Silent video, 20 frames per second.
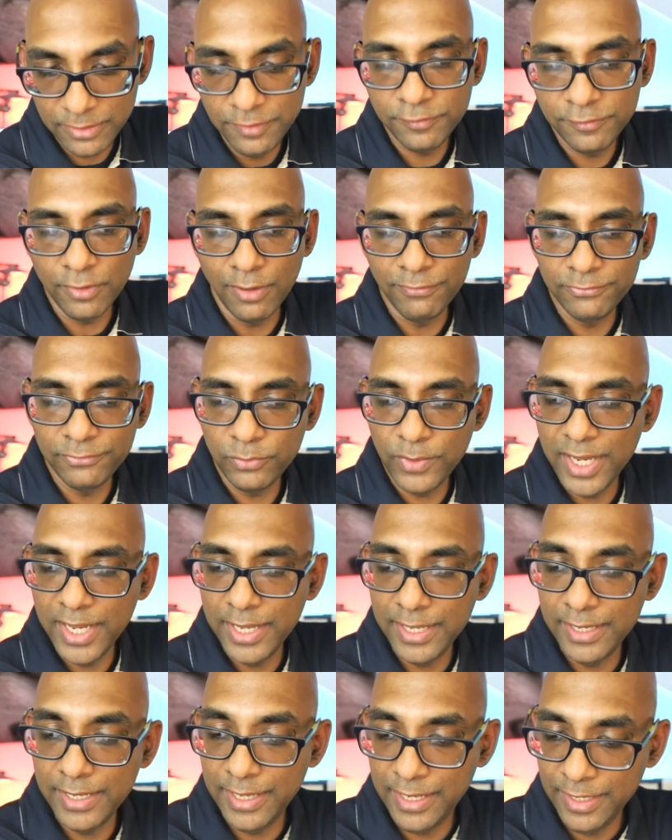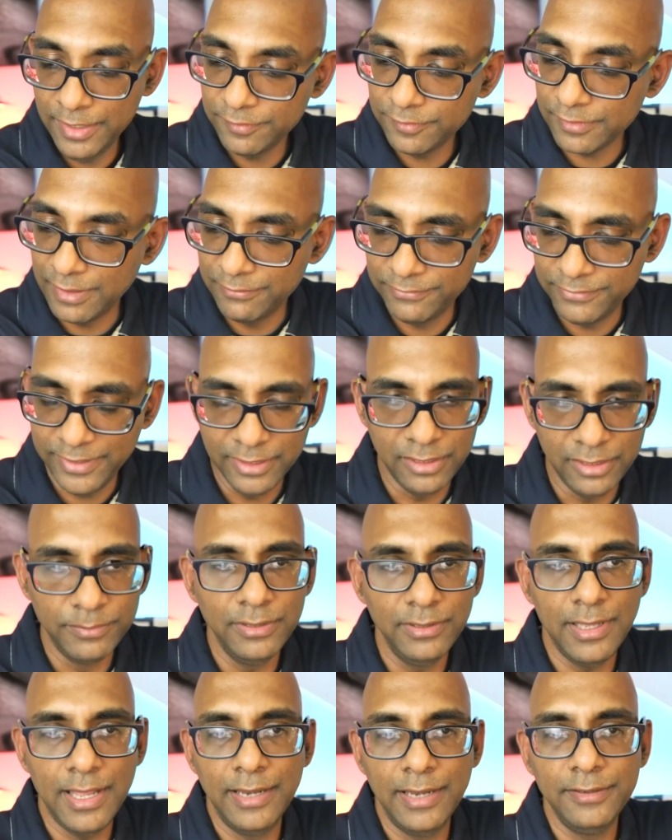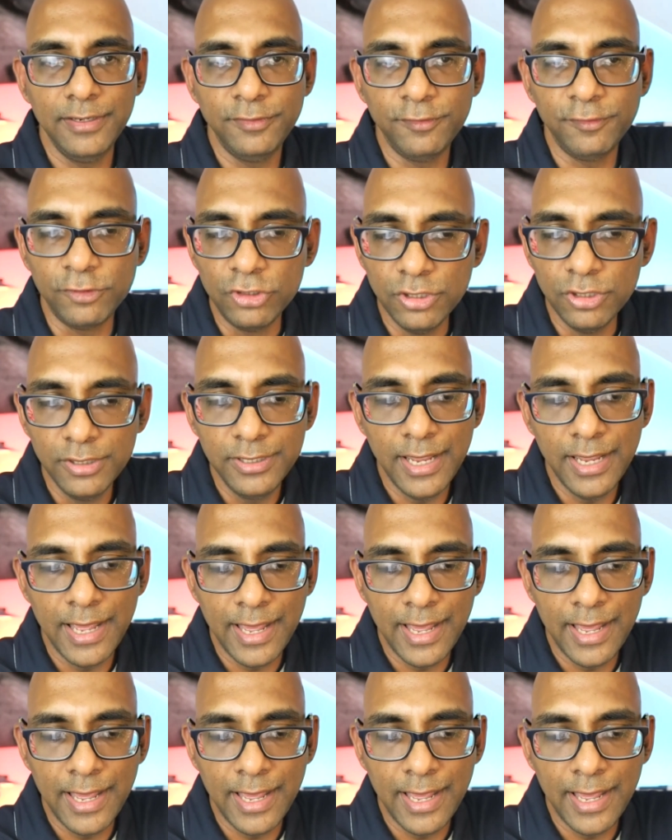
The software is available and it's good,